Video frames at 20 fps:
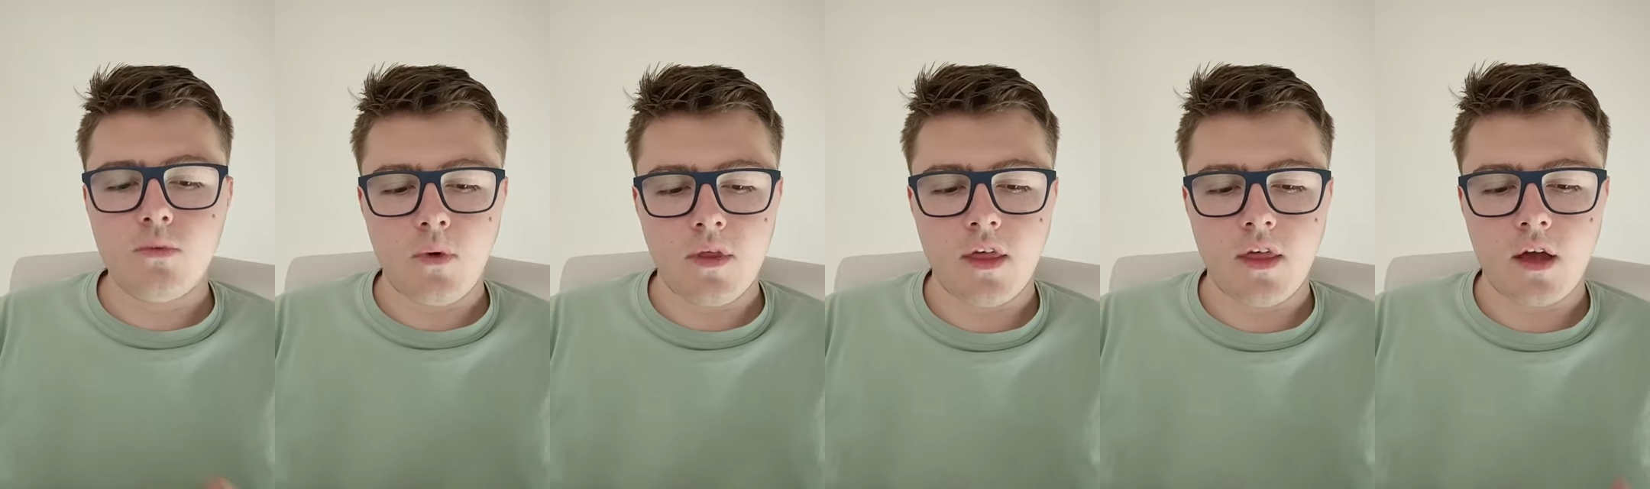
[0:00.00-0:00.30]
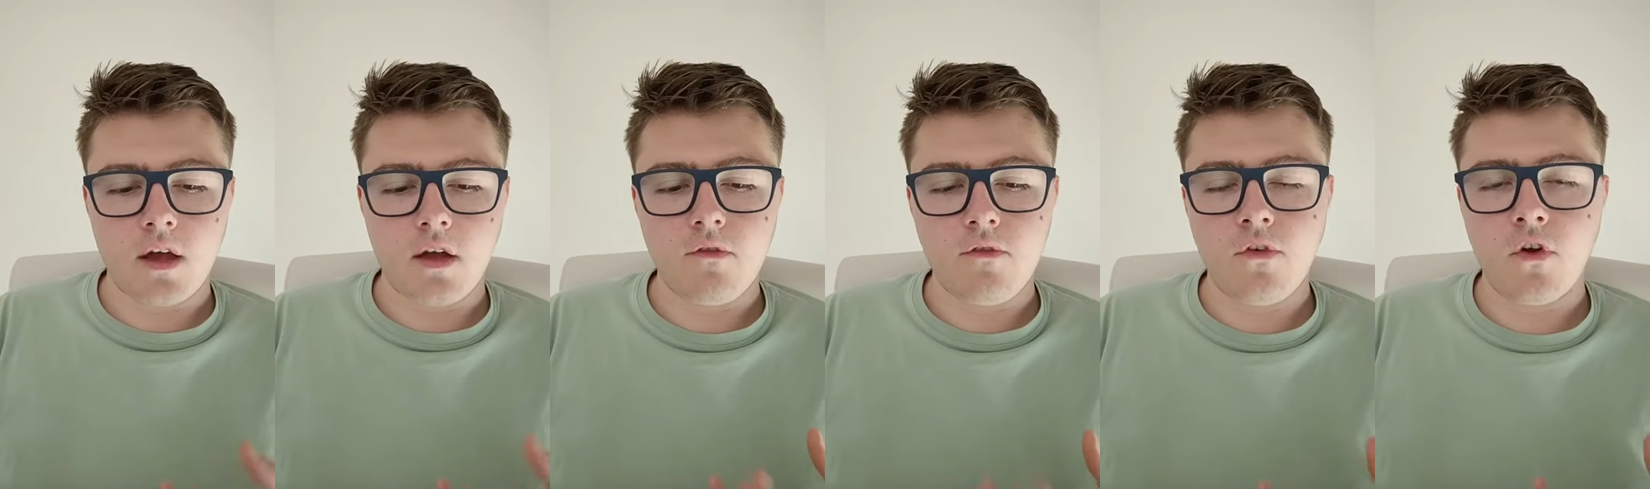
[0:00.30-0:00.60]
with
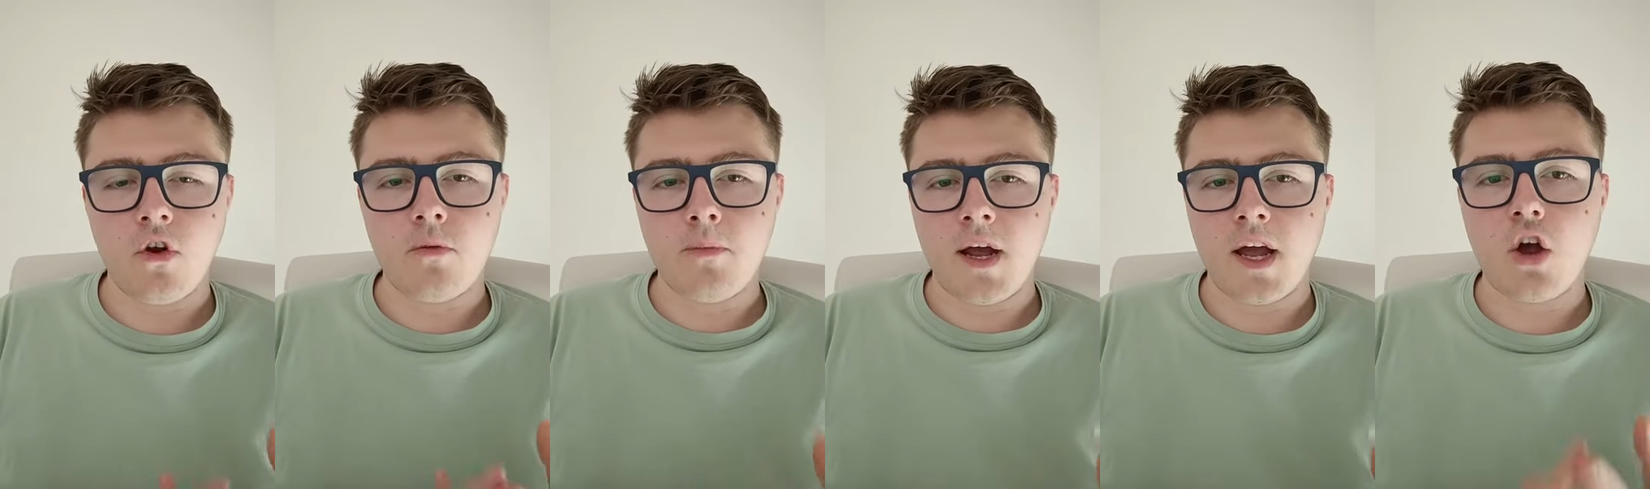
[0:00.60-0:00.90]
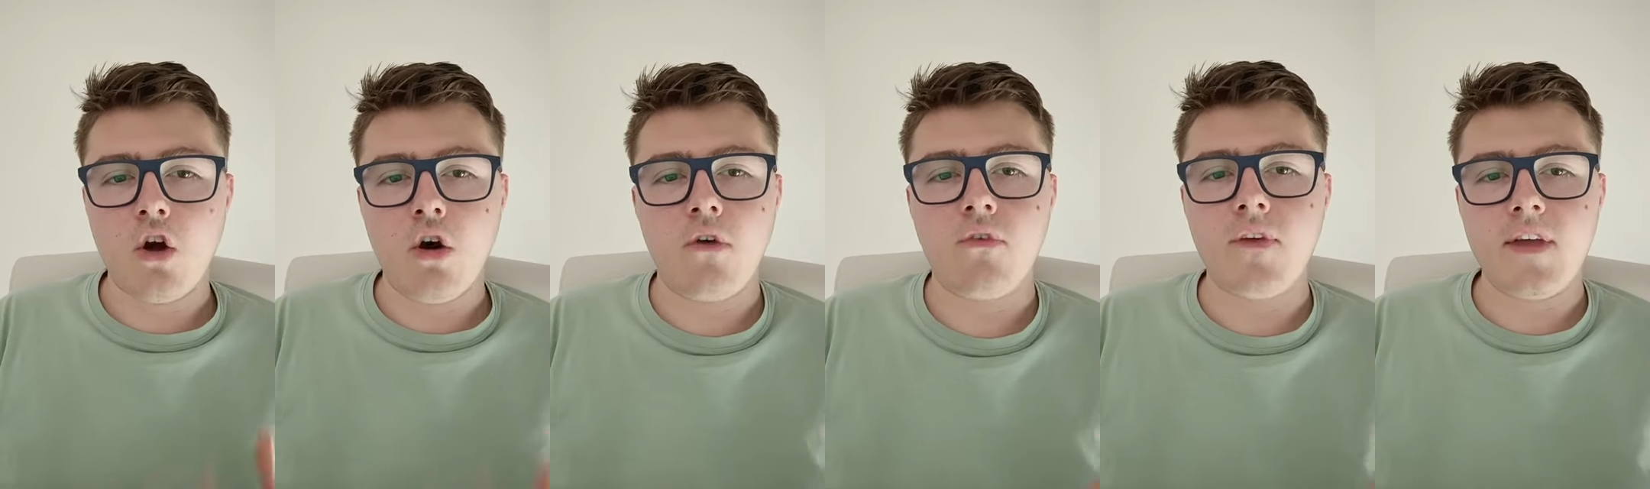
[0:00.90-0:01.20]
a followed by
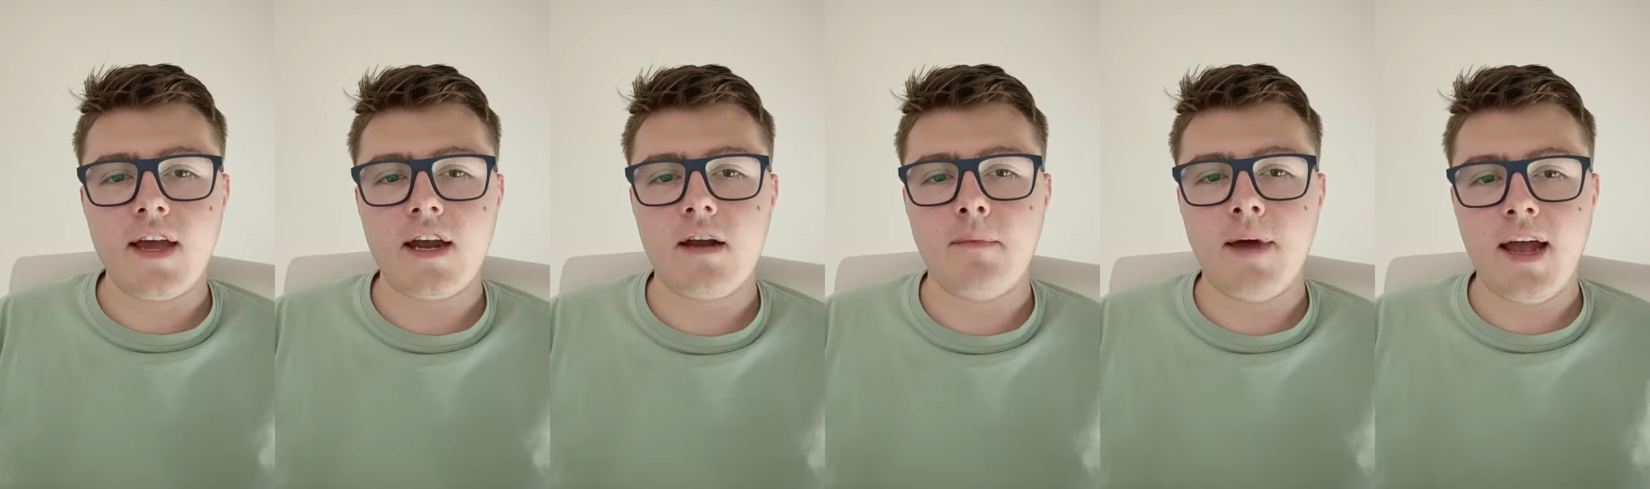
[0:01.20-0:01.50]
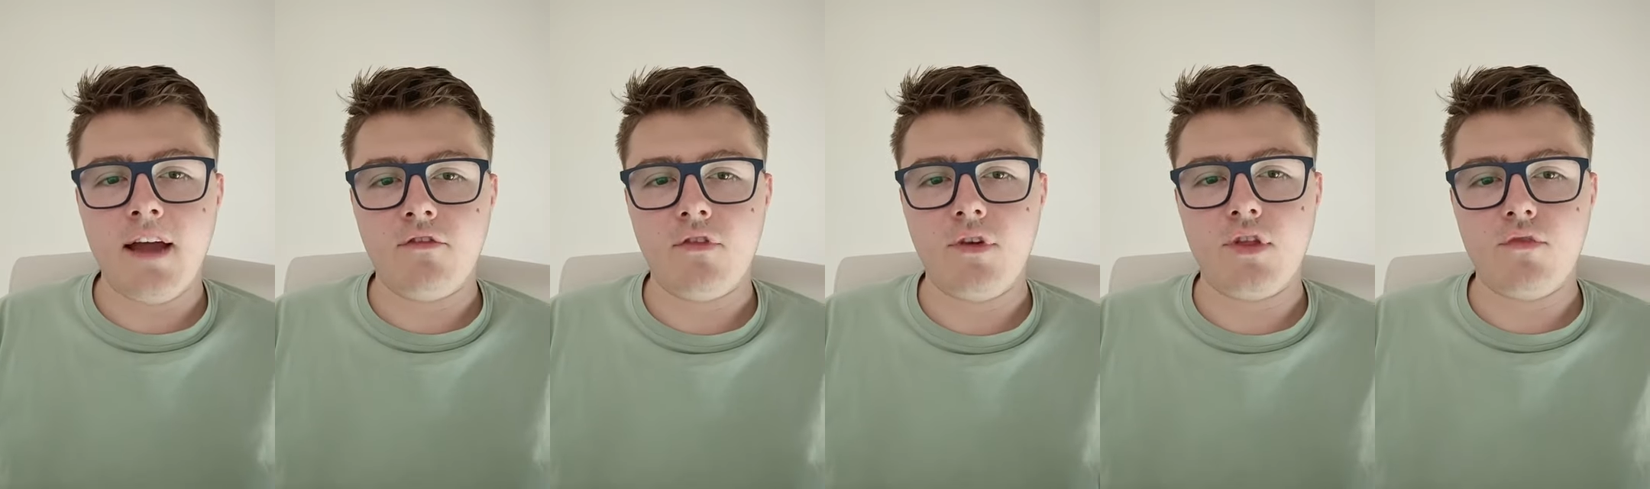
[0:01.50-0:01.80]
a coffee enema
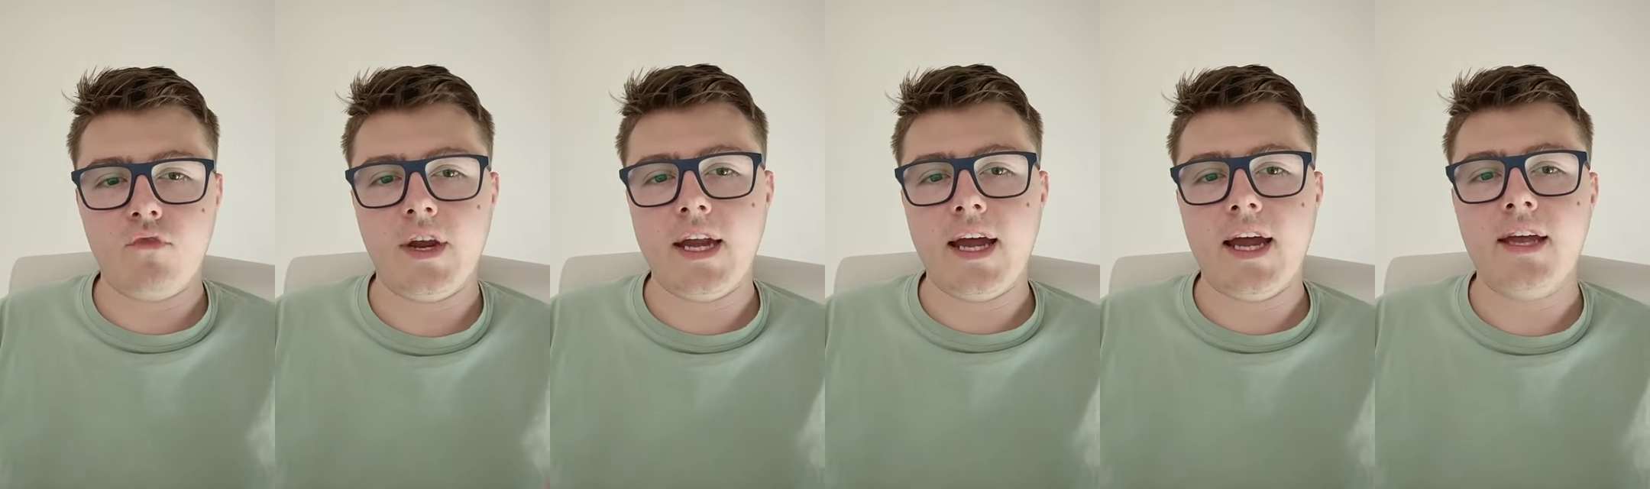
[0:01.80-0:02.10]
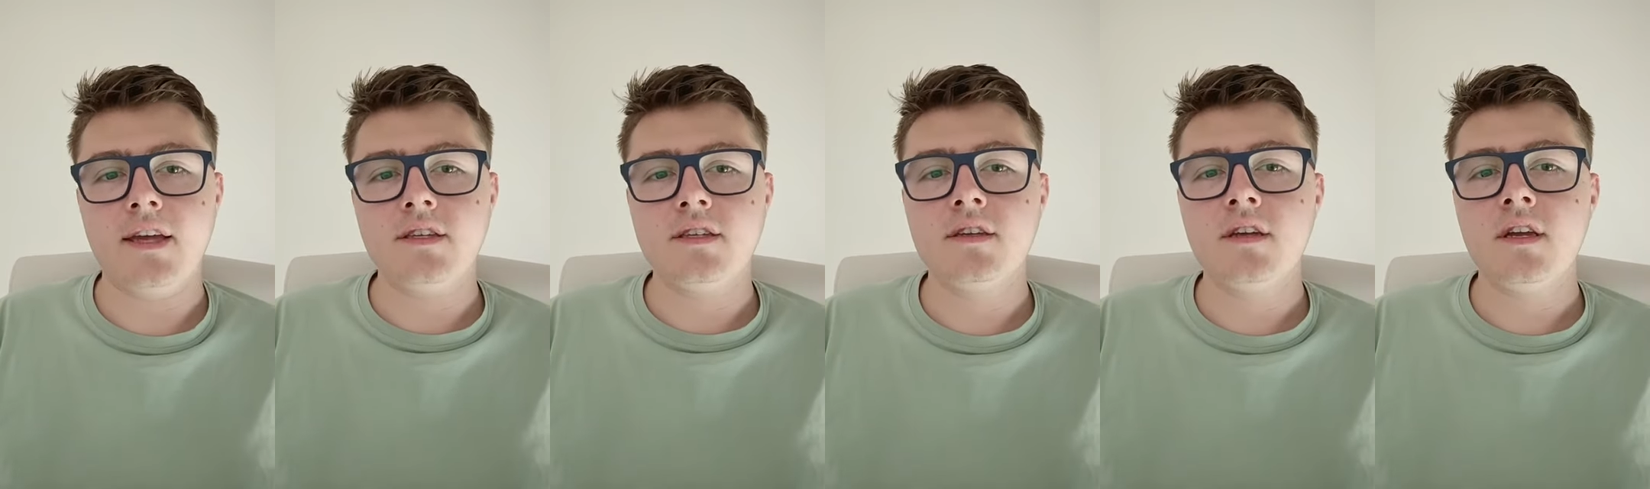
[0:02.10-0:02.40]
every three
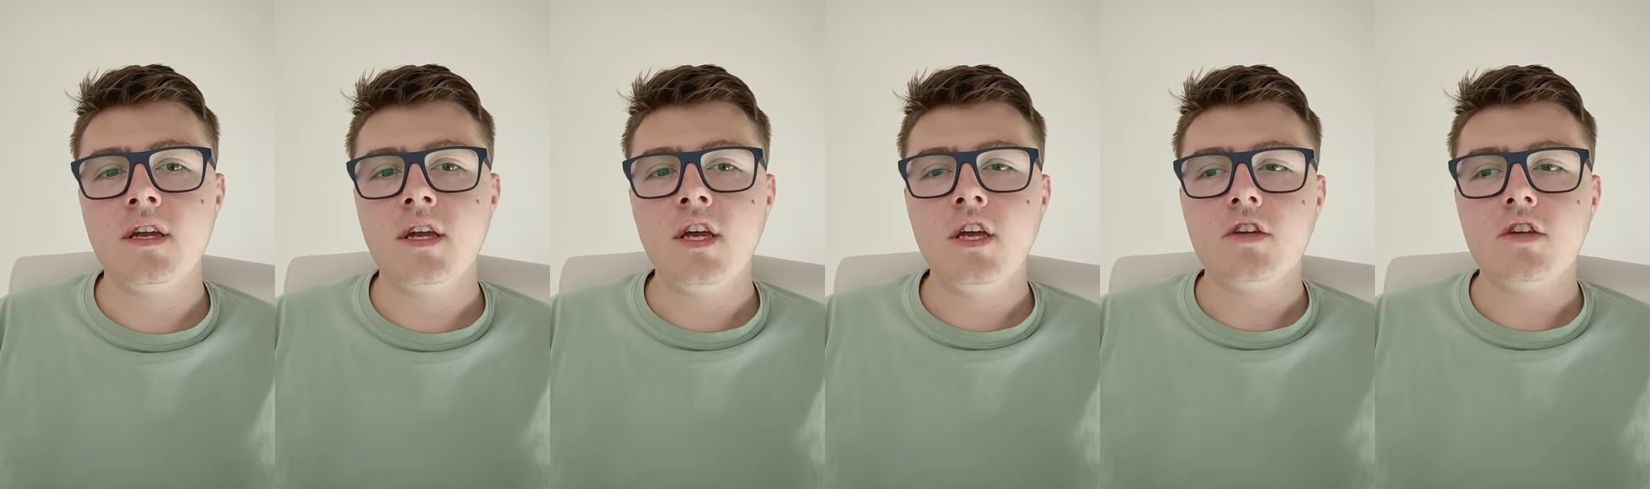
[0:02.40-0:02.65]
days.